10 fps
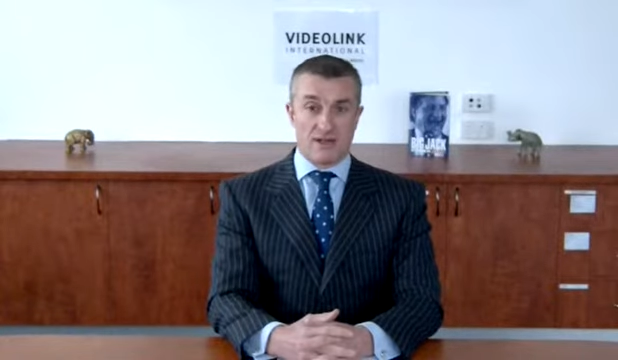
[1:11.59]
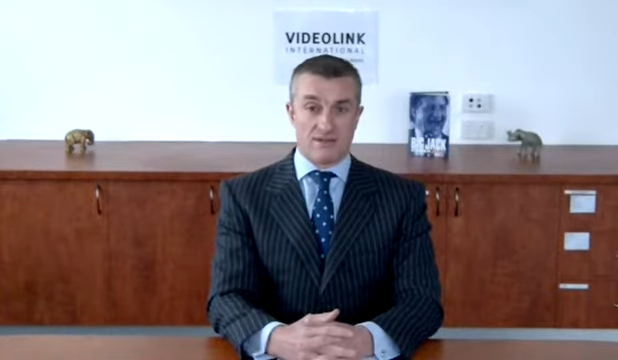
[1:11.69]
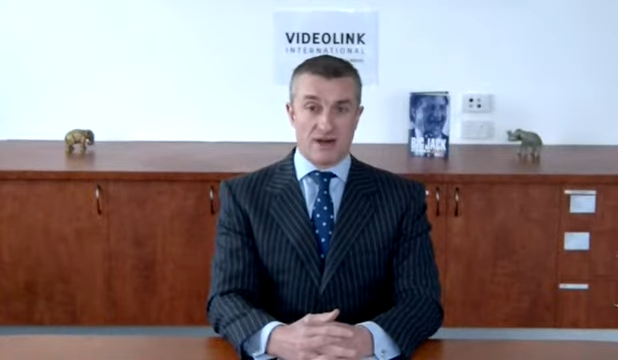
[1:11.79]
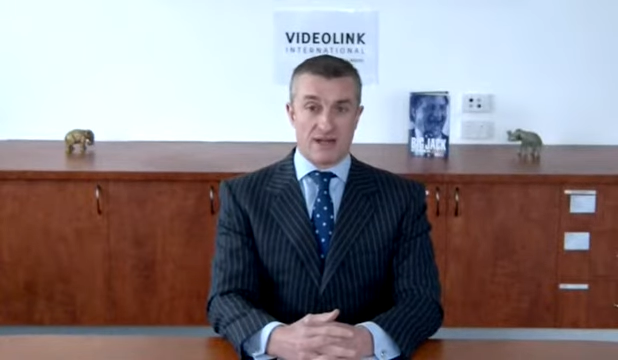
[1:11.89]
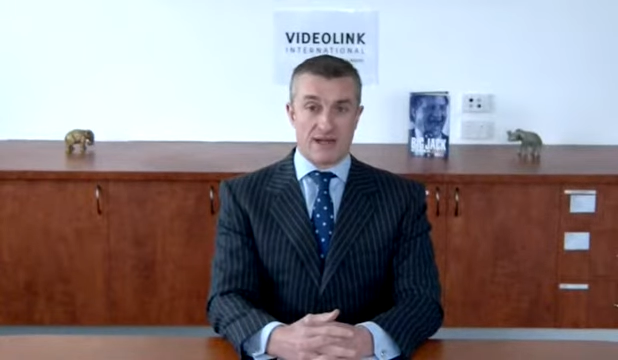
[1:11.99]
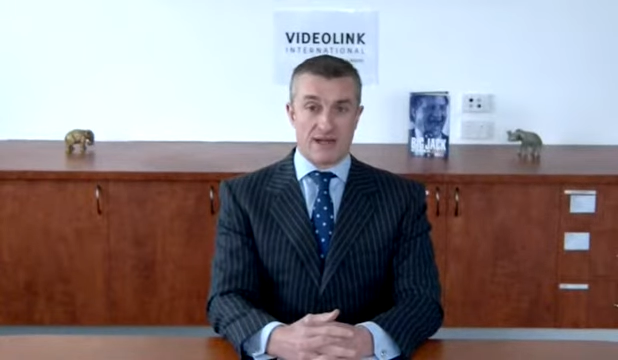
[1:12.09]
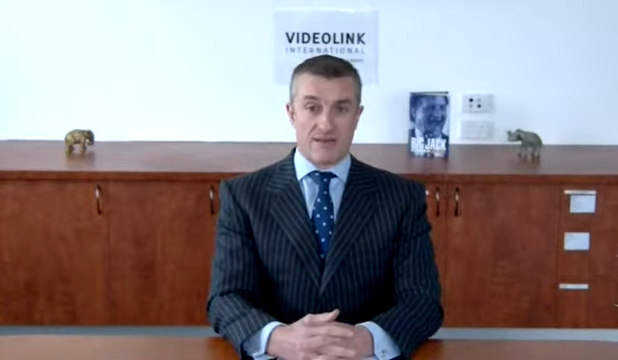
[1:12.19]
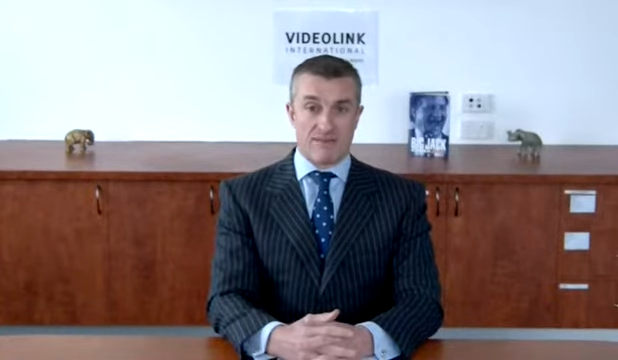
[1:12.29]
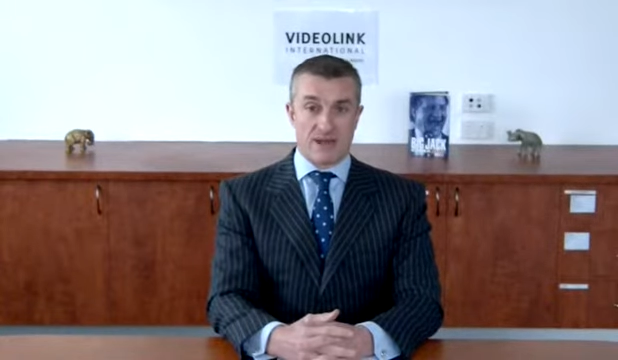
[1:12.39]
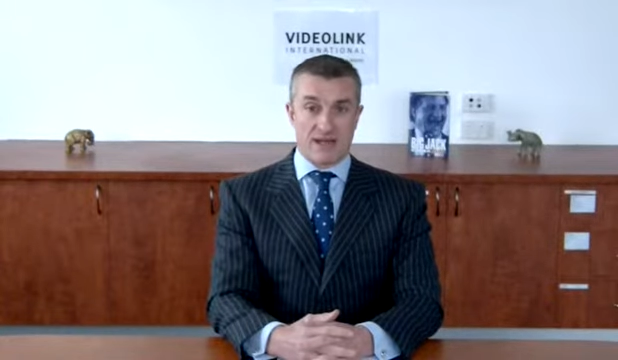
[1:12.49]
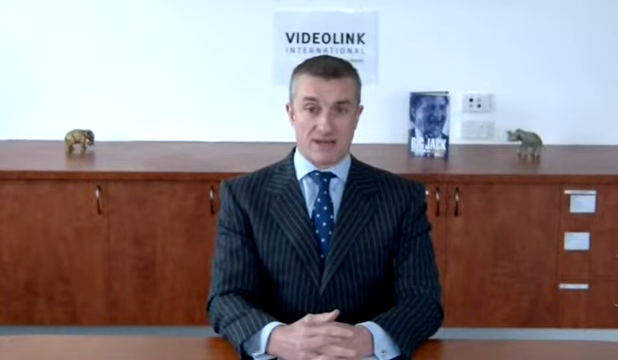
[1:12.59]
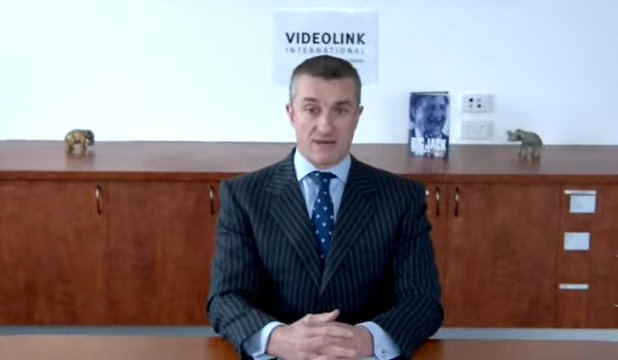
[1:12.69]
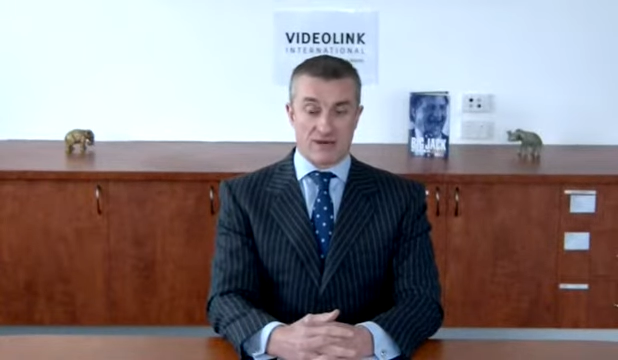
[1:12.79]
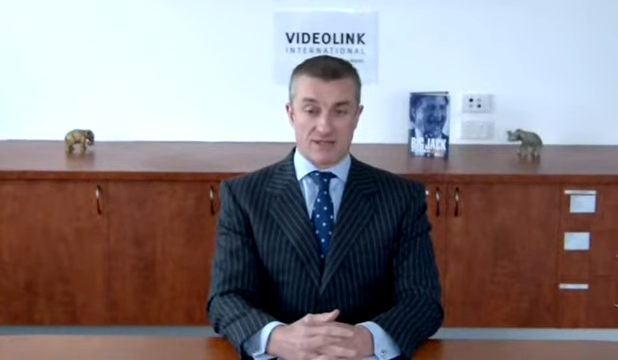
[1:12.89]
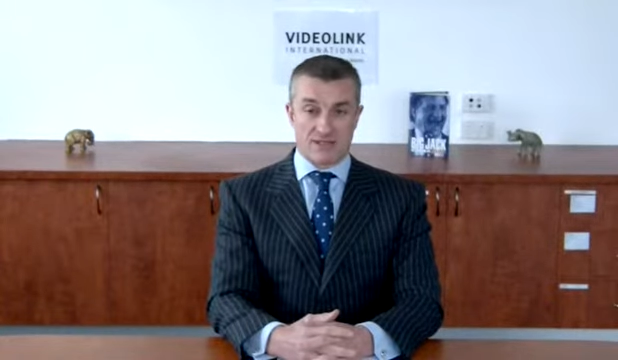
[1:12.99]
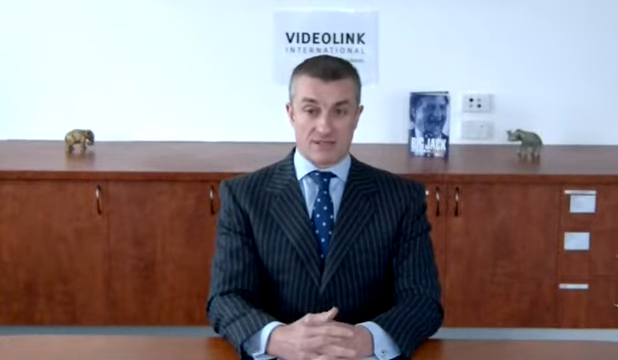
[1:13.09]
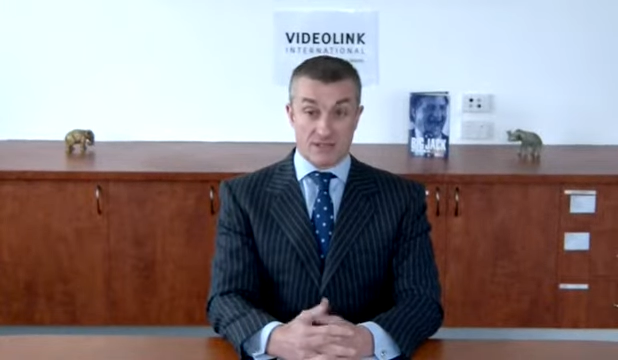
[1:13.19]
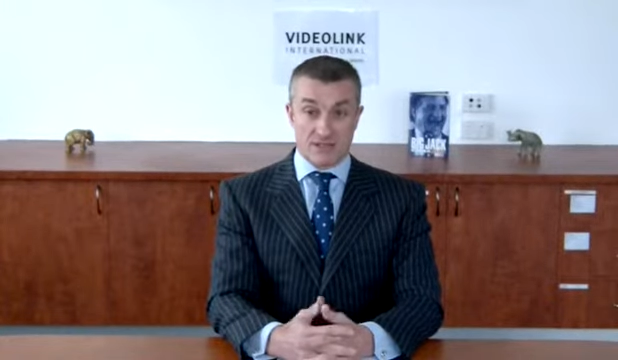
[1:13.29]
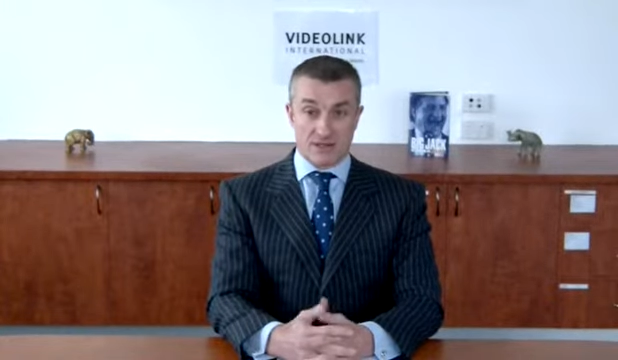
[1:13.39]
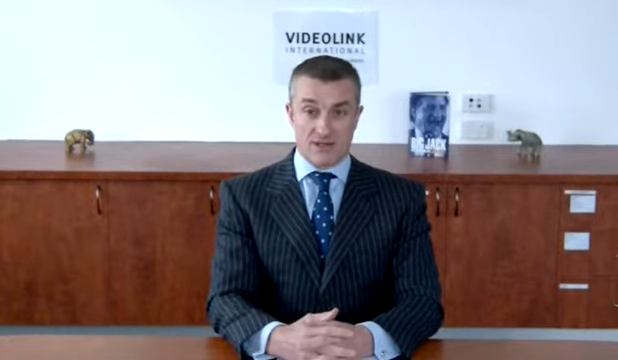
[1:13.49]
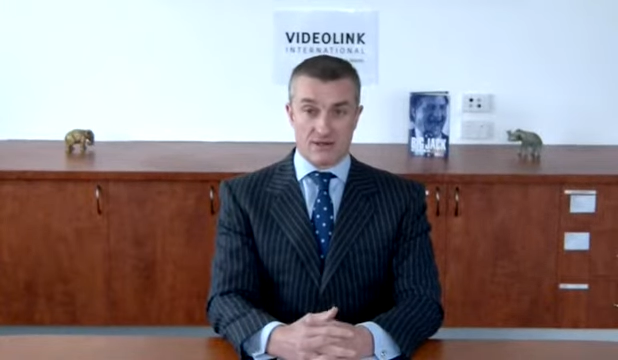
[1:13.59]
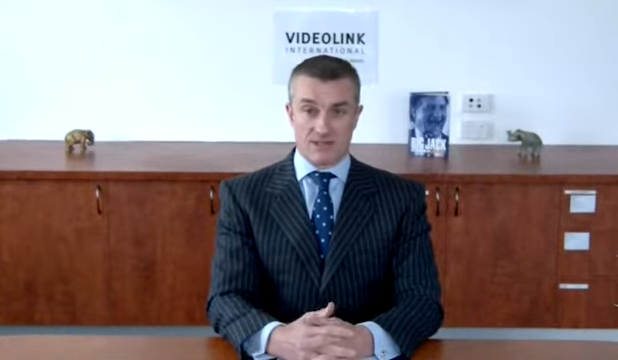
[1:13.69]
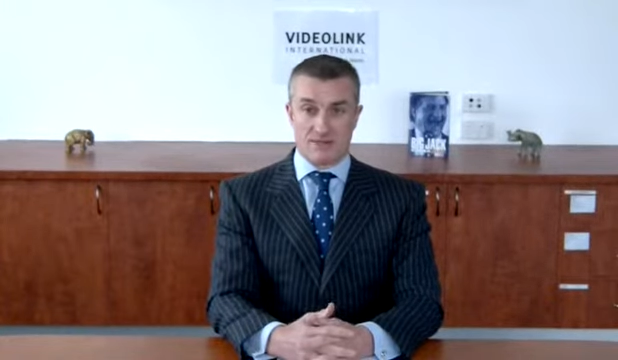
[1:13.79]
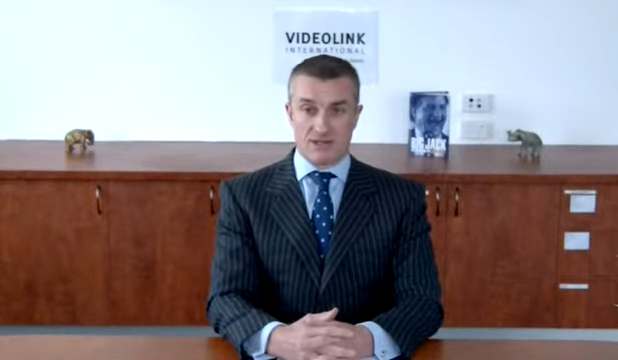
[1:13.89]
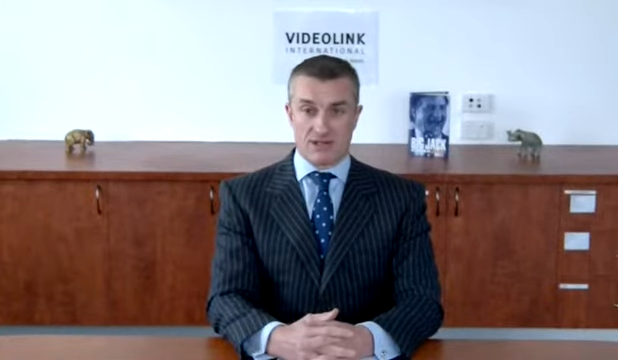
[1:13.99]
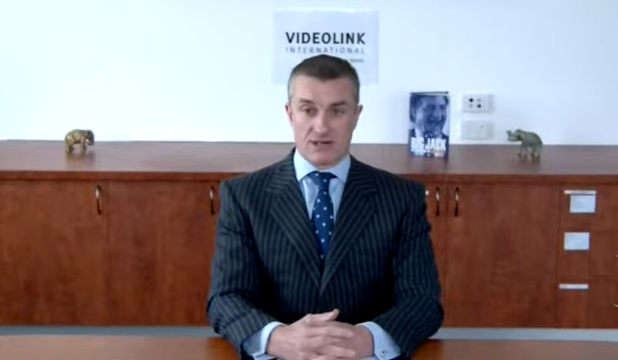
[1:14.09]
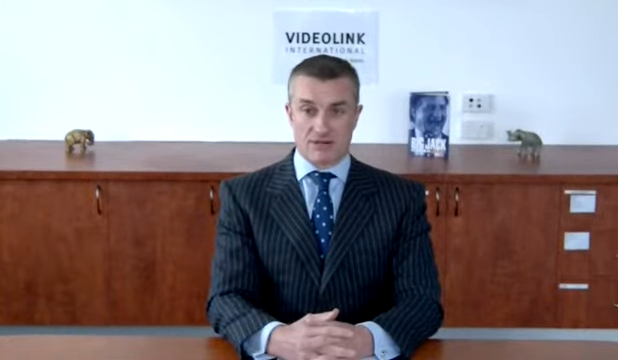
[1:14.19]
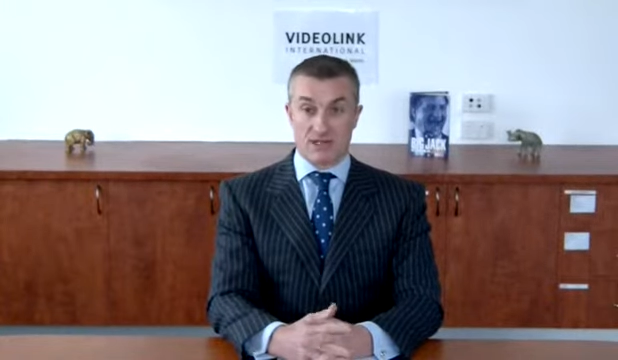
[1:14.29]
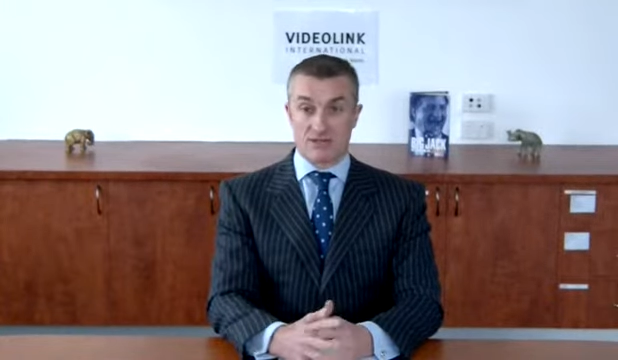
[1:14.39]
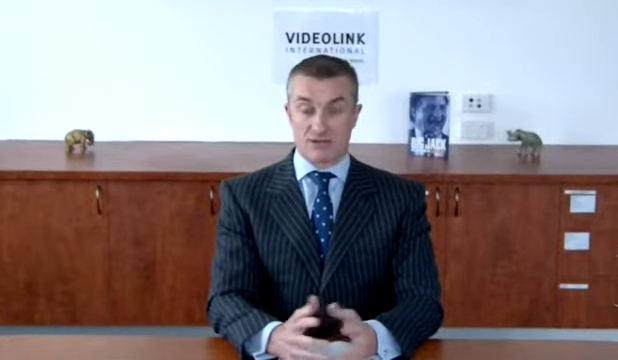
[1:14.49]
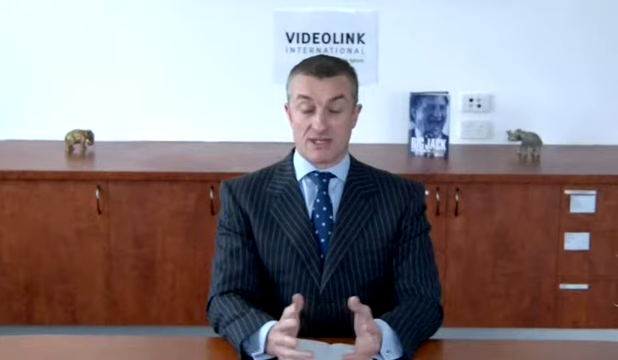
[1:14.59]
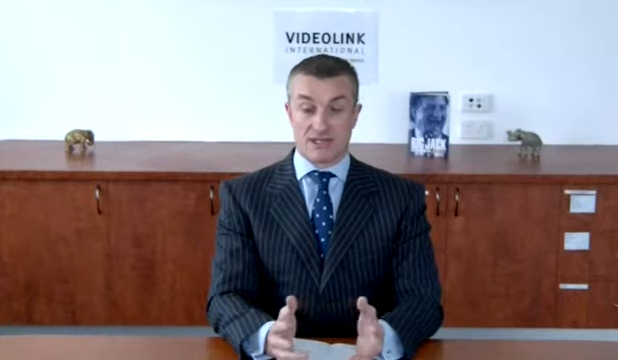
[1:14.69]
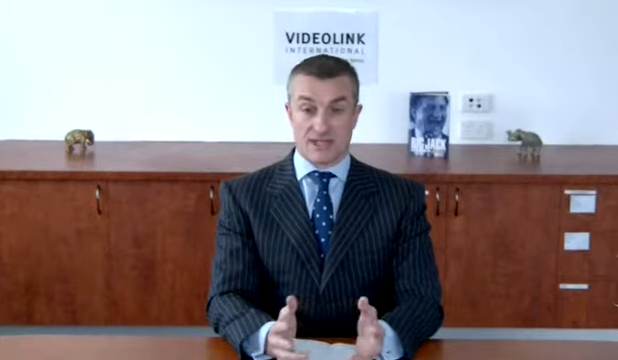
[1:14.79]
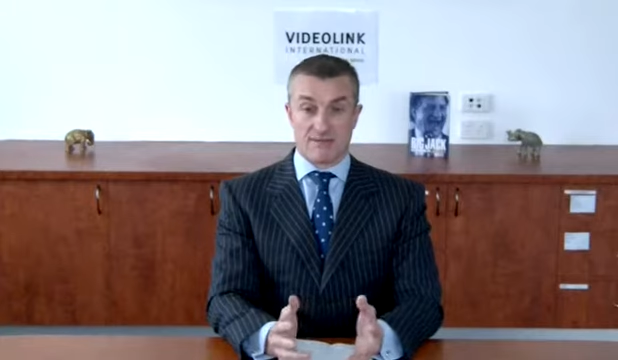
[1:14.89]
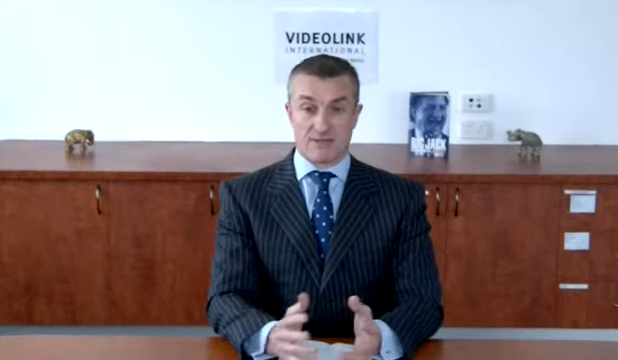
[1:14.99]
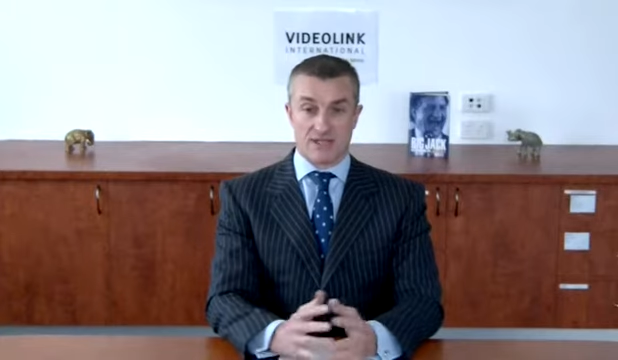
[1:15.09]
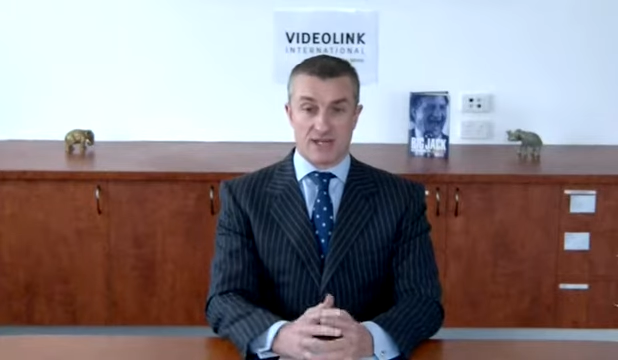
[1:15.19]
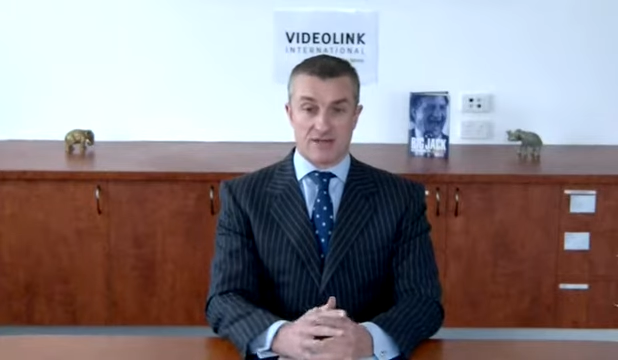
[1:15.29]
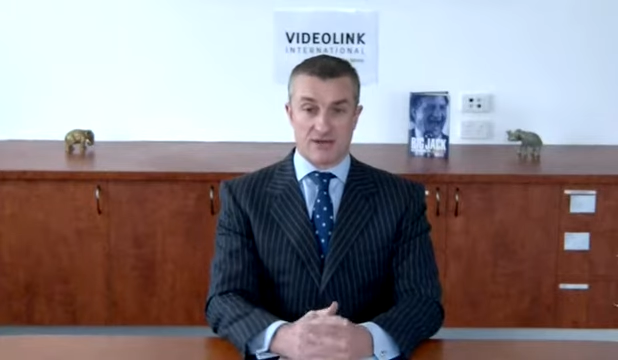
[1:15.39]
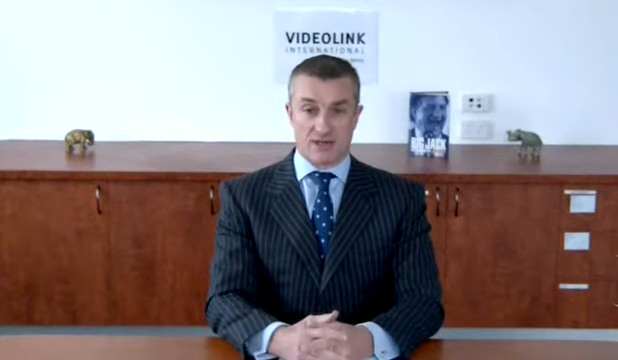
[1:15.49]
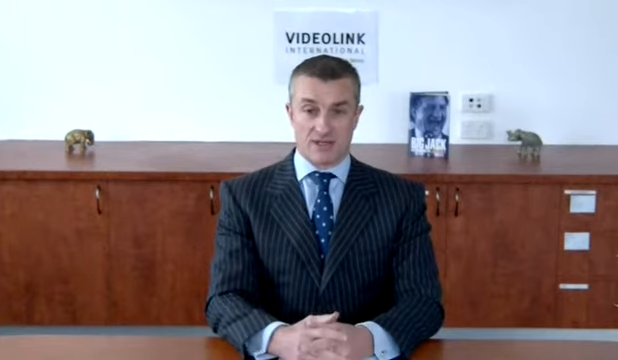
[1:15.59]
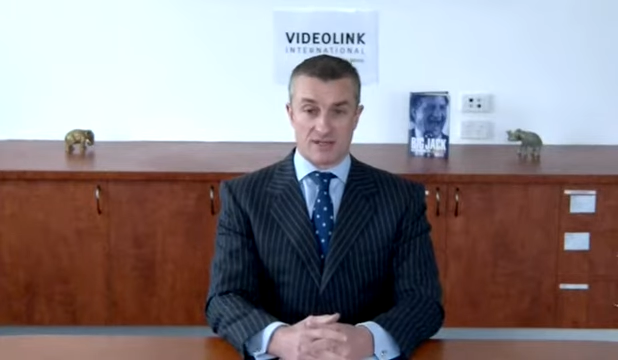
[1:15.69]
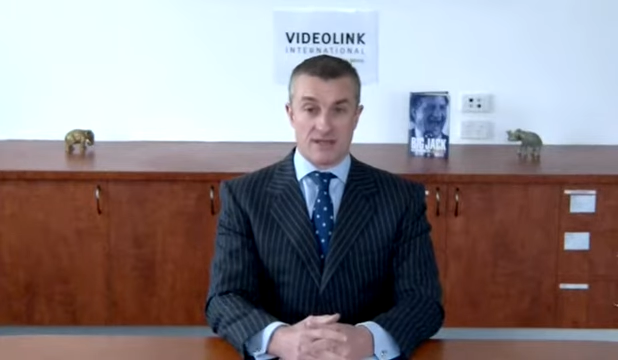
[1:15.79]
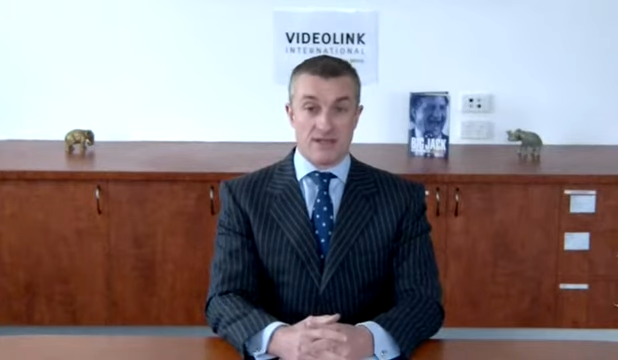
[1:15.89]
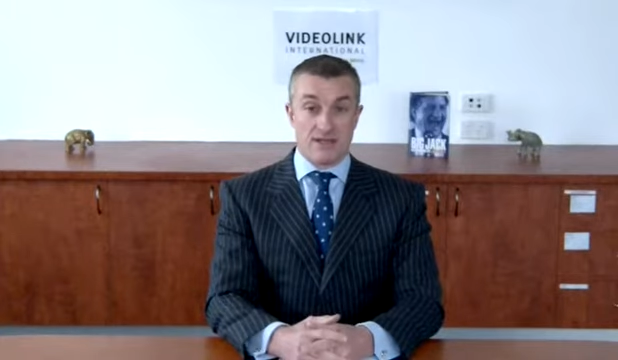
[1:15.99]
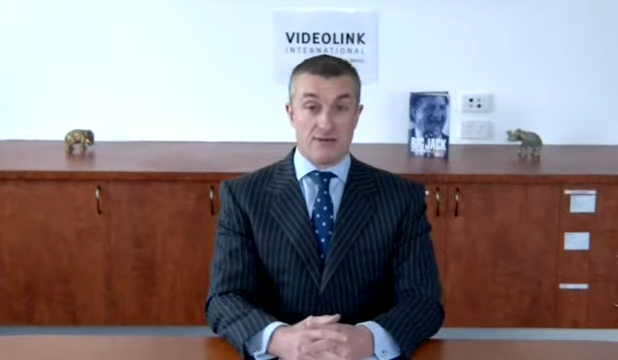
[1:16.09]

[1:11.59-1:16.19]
if a banking crisis did occur in somewhere like Greece, or at least a government debt crisis,